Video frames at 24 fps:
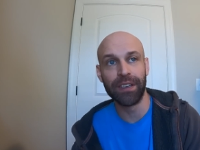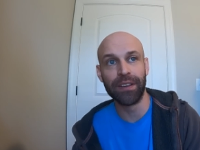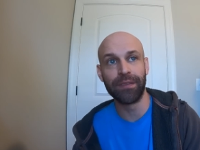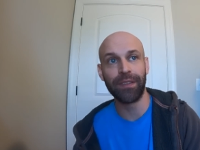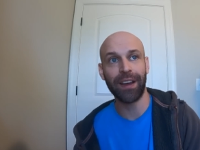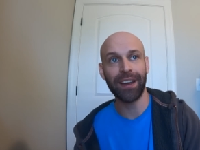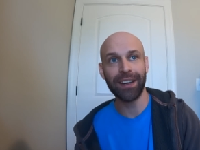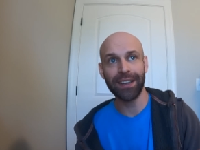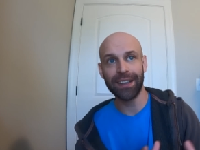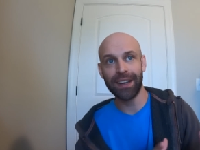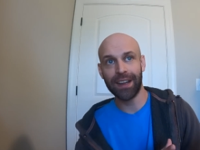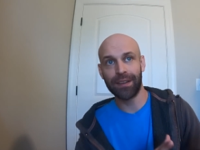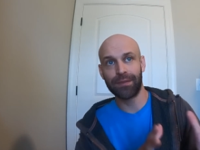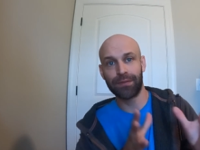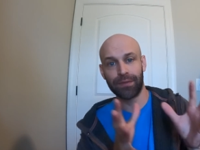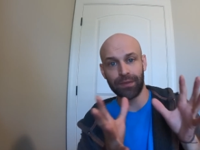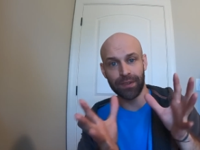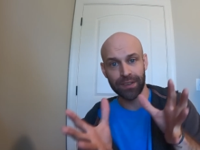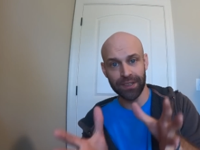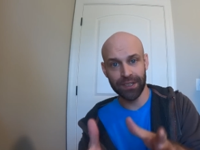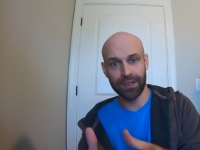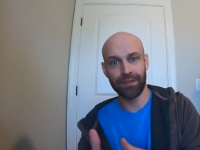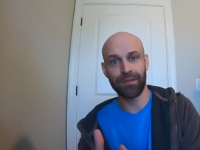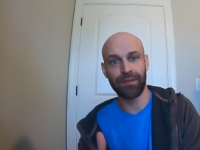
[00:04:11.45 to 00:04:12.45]
If I didn't have
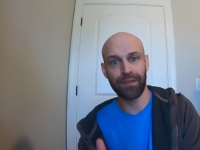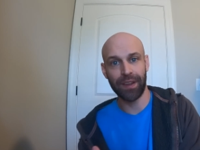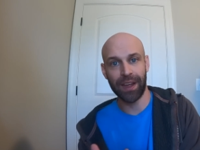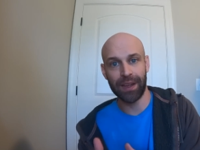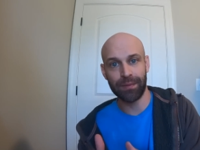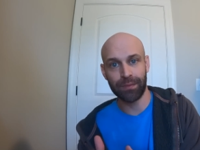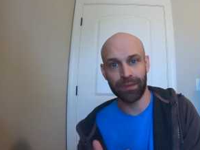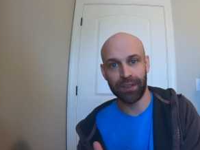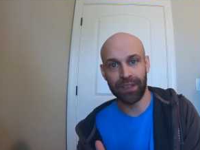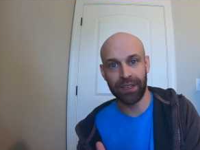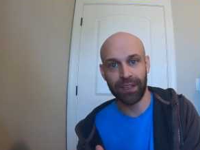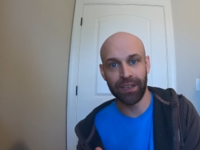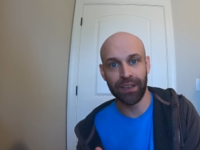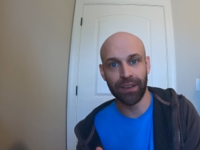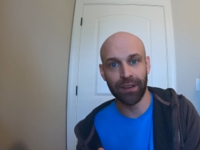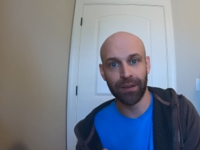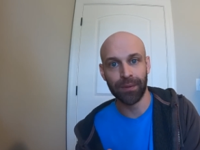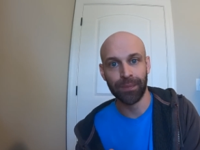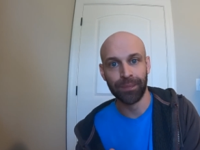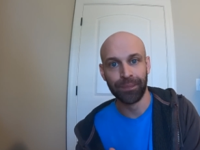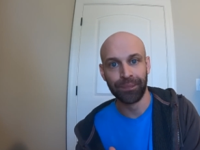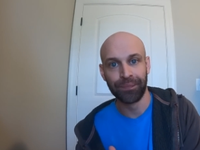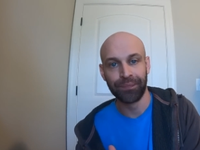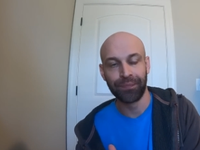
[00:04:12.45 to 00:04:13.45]
friends and family
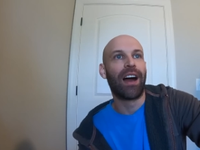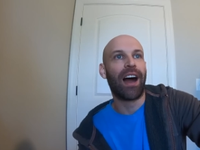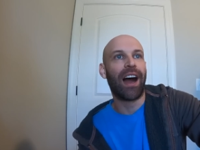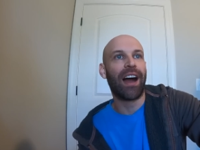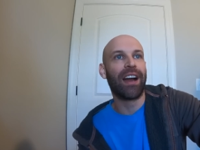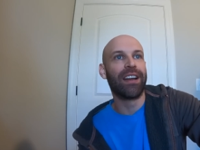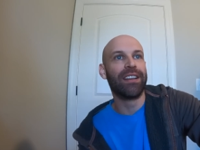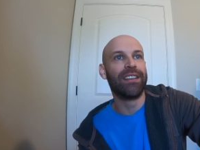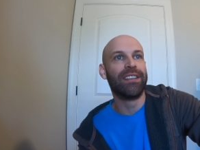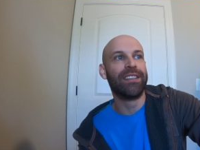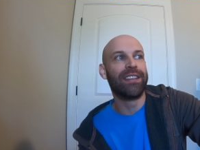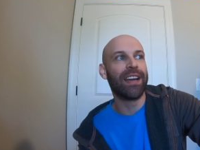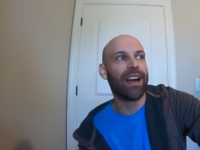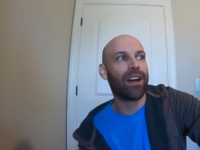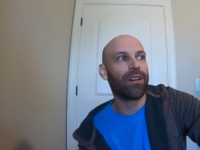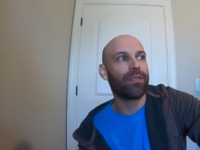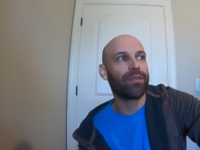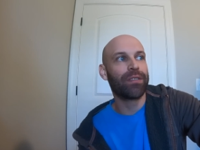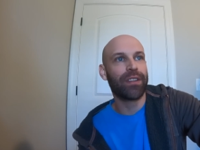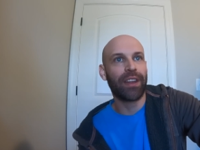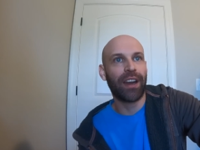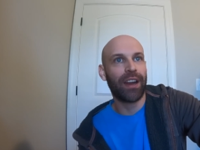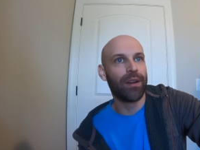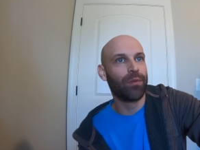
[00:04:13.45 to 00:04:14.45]
here, I
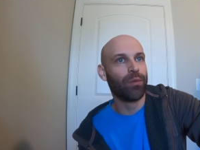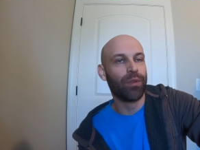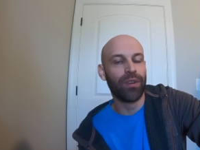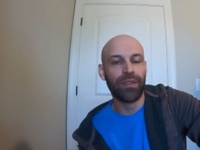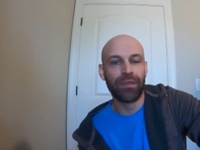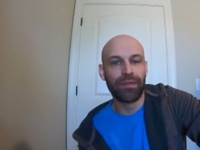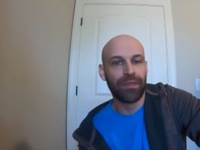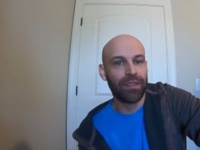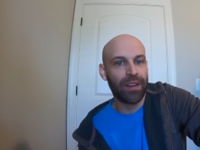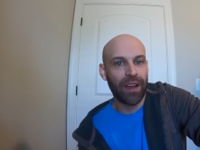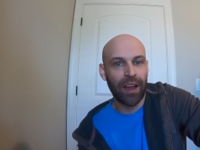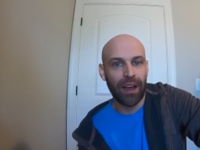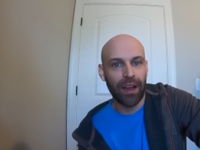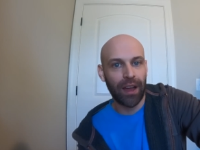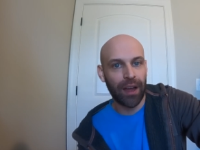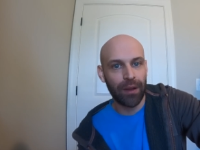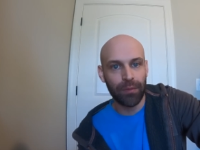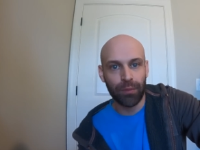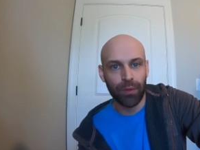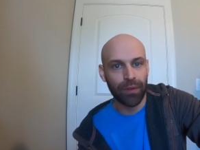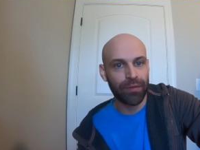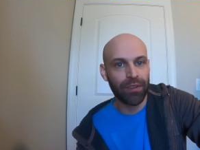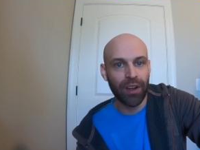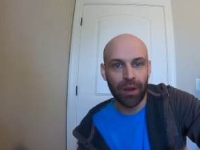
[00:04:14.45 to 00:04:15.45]
doubt that I would
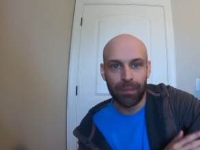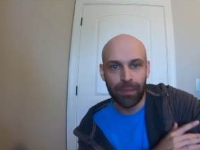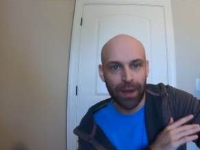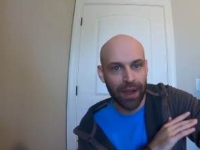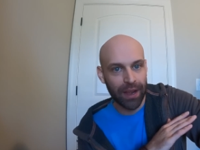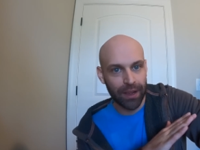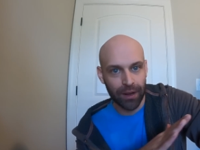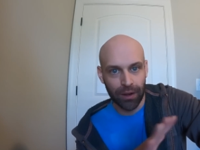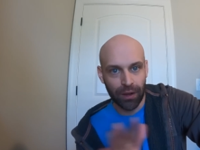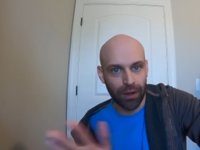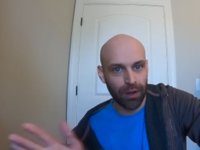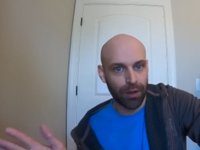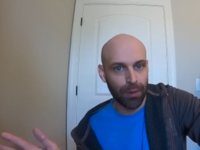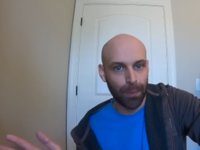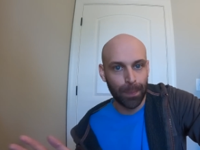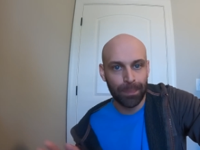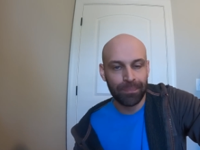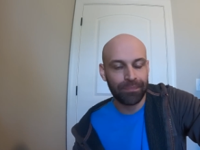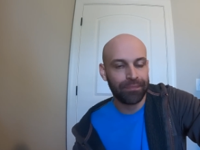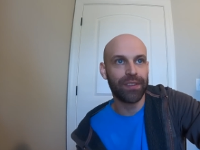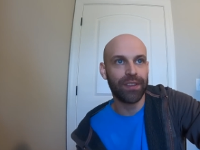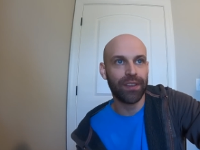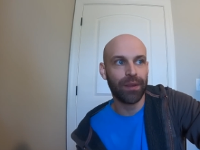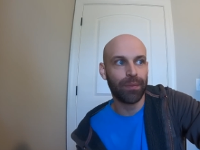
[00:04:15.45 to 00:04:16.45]
have come back at all
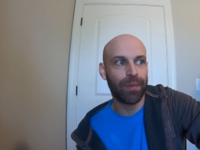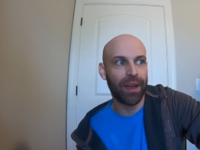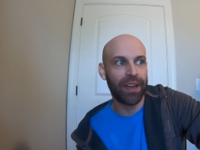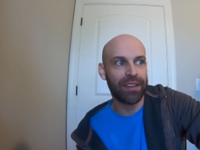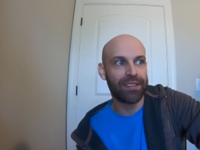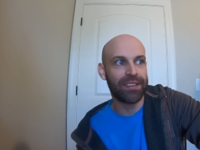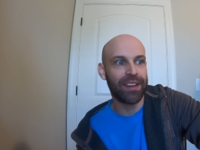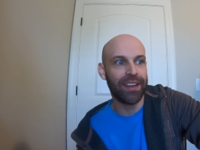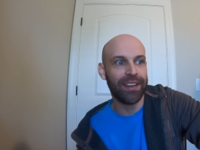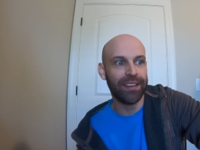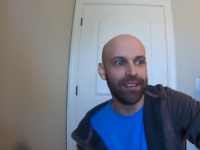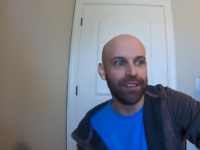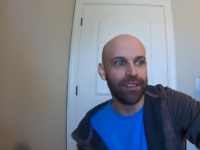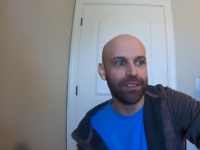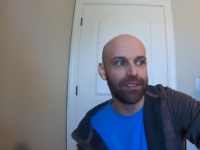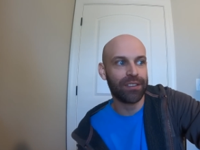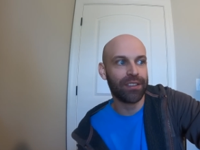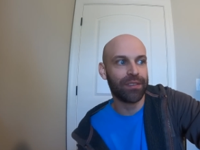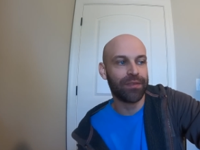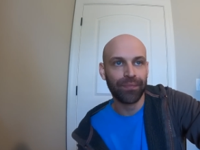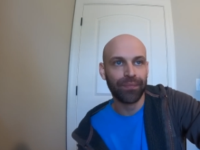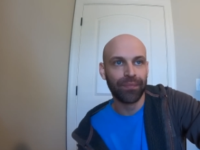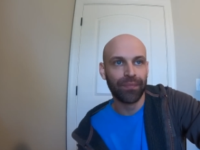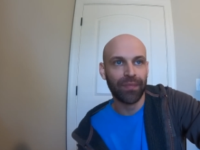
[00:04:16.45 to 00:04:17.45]
in the past 8
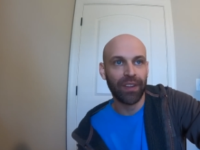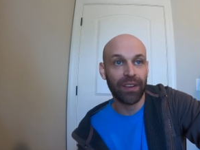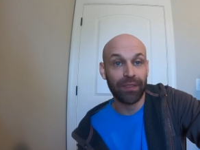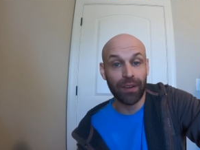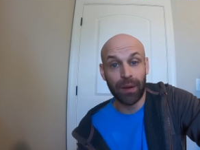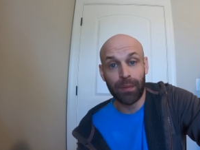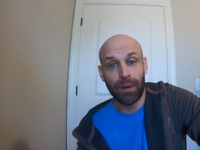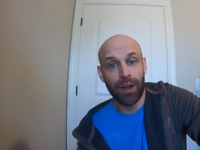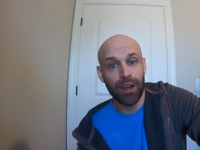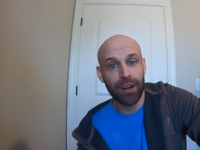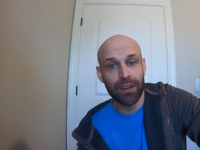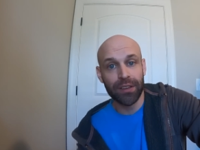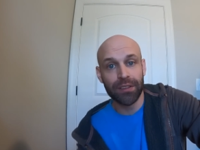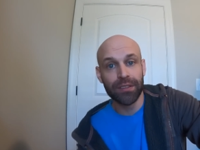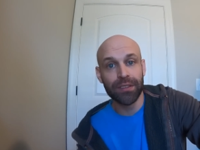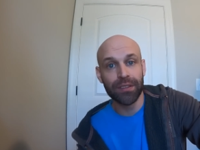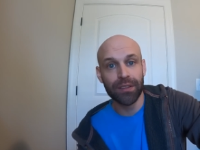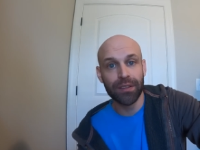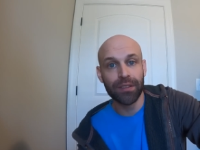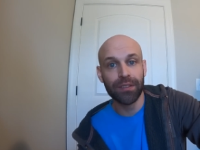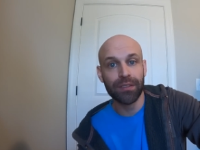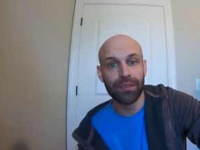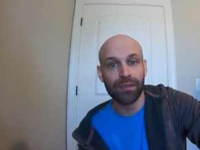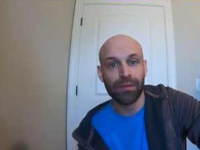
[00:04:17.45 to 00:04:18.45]
years, if I'm
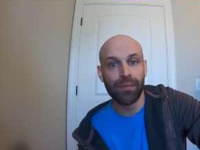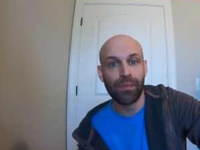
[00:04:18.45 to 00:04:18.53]
honest.